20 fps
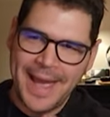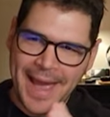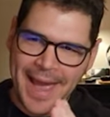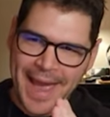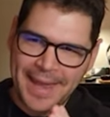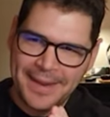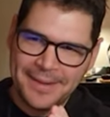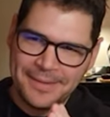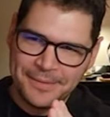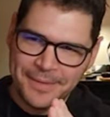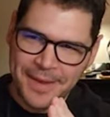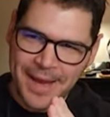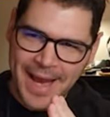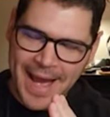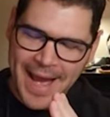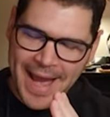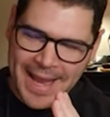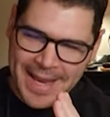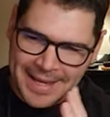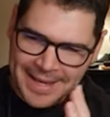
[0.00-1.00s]
And
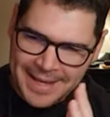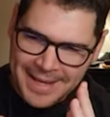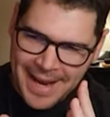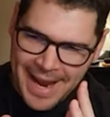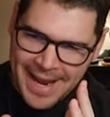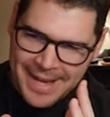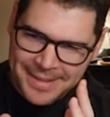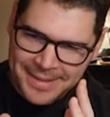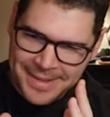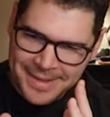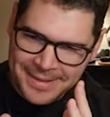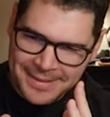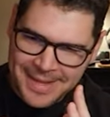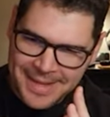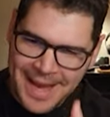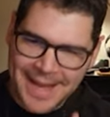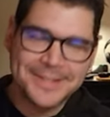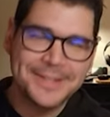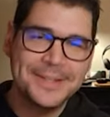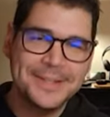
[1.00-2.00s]
I think
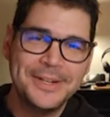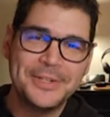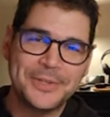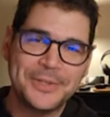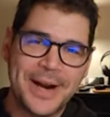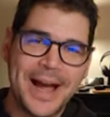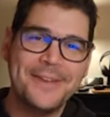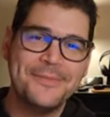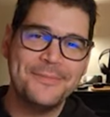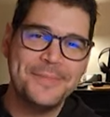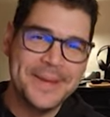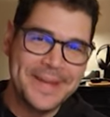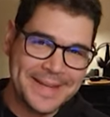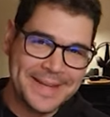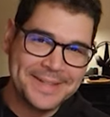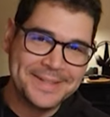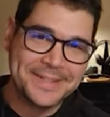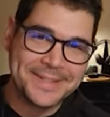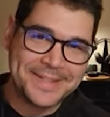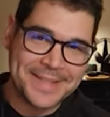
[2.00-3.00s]
that's going to drive me
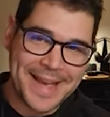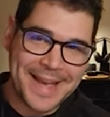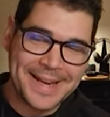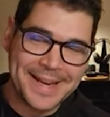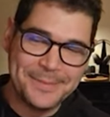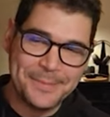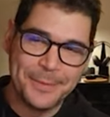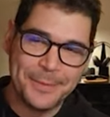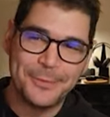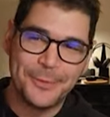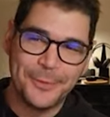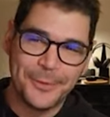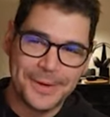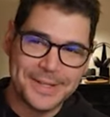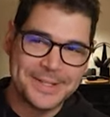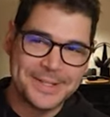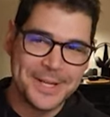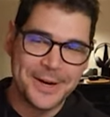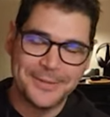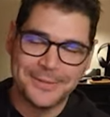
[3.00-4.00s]
insane before
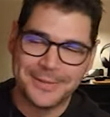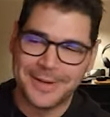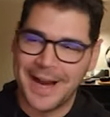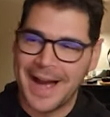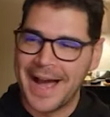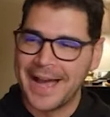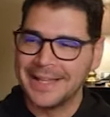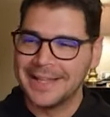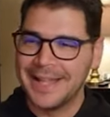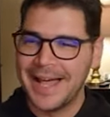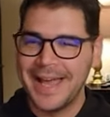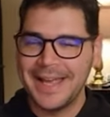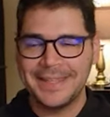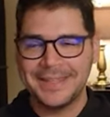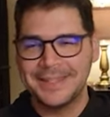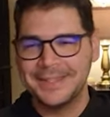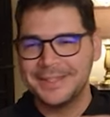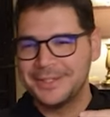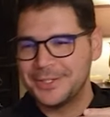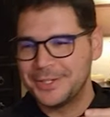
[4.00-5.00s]
it's over. I like
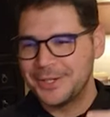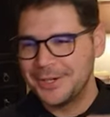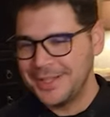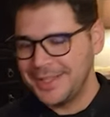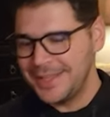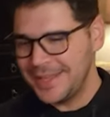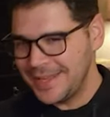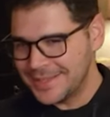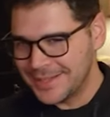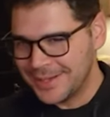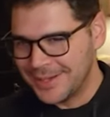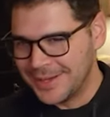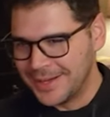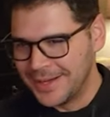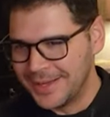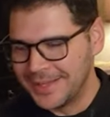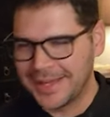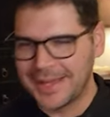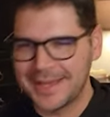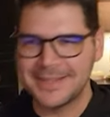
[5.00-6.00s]
the journey that he's
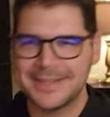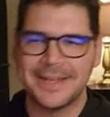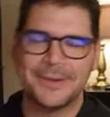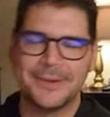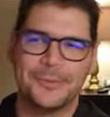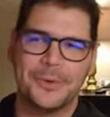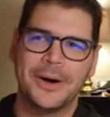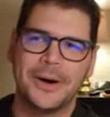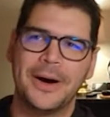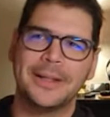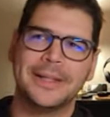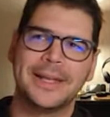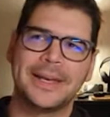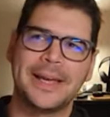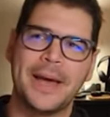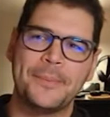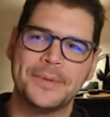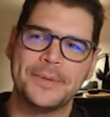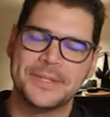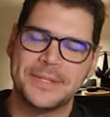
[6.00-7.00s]
on. Like I said, we're on like
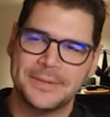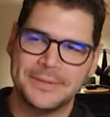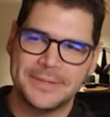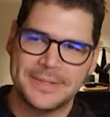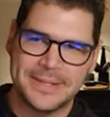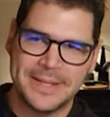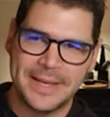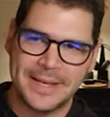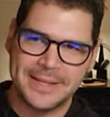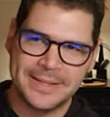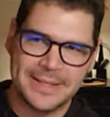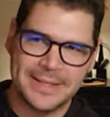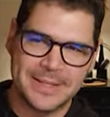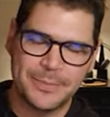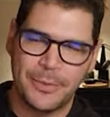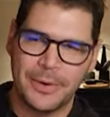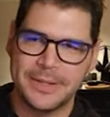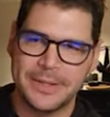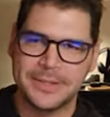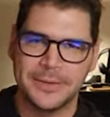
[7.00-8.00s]
episode 6 at this
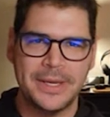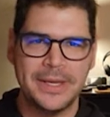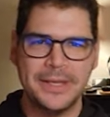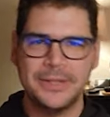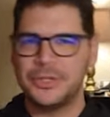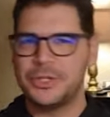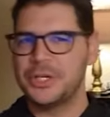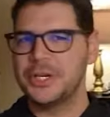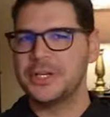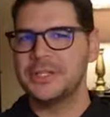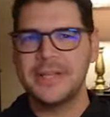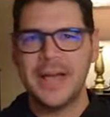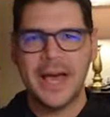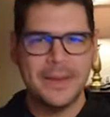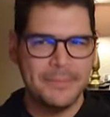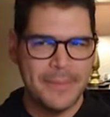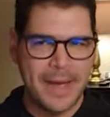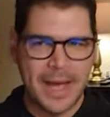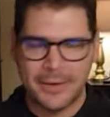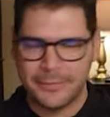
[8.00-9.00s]
point. So he's just
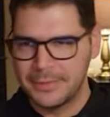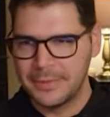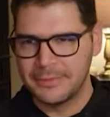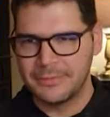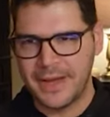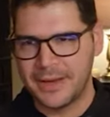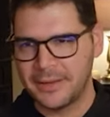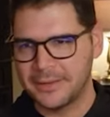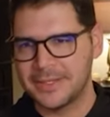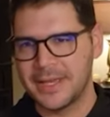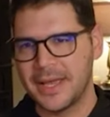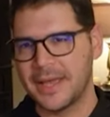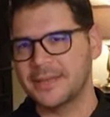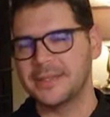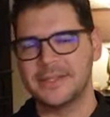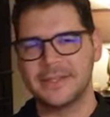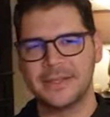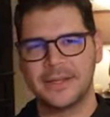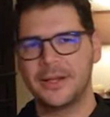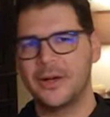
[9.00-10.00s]
gotten back from the final test.
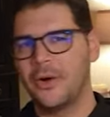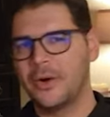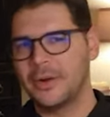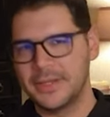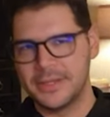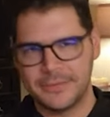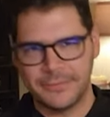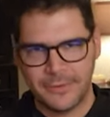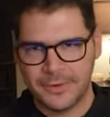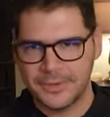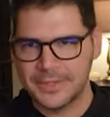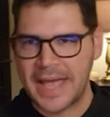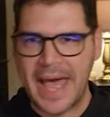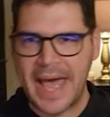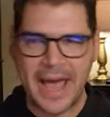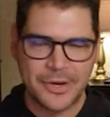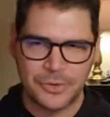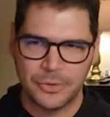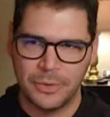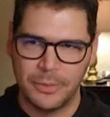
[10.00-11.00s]
He's going to go on his first
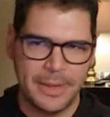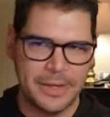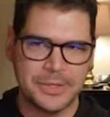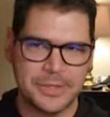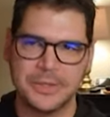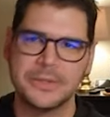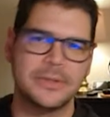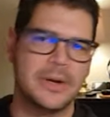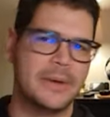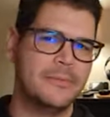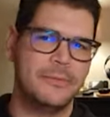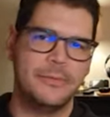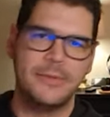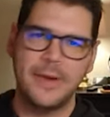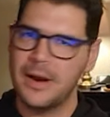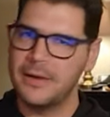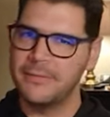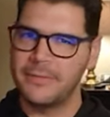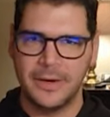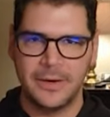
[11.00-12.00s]
actual mission. So I'm
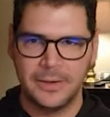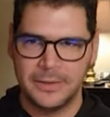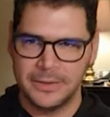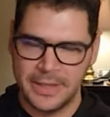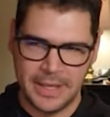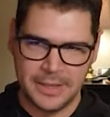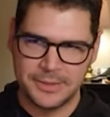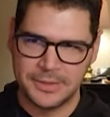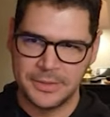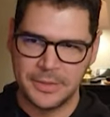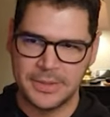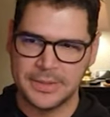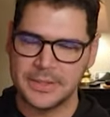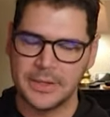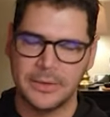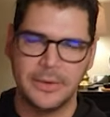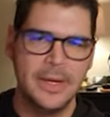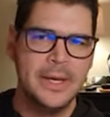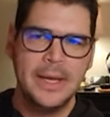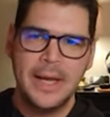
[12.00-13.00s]
very, very early into it.
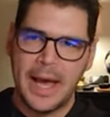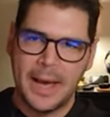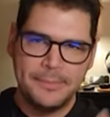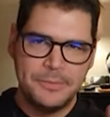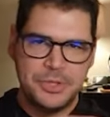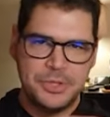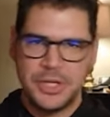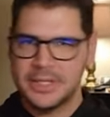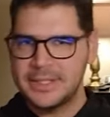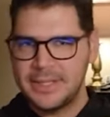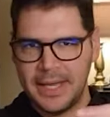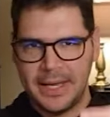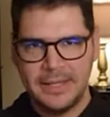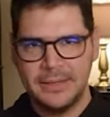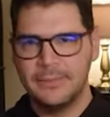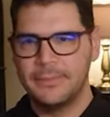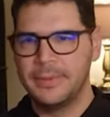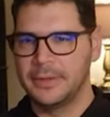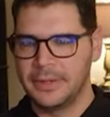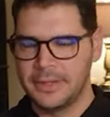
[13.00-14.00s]
So I'm just getting
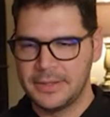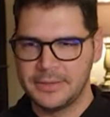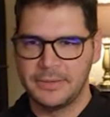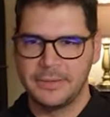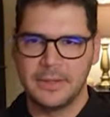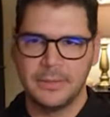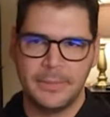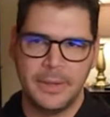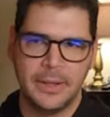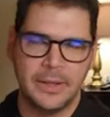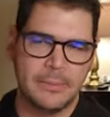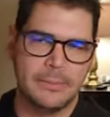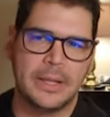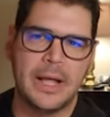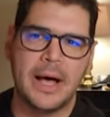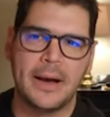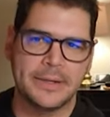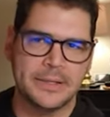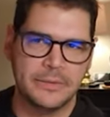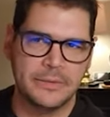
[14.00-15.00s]
the building
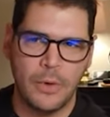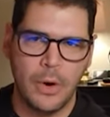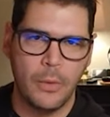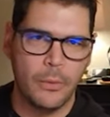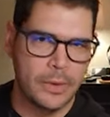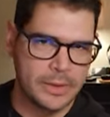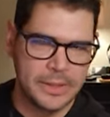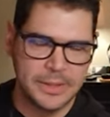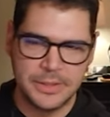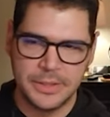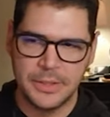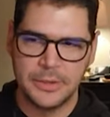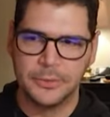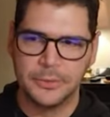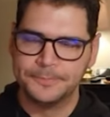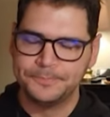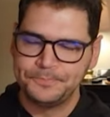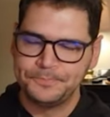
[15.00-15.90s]
blocks of what we're going to do.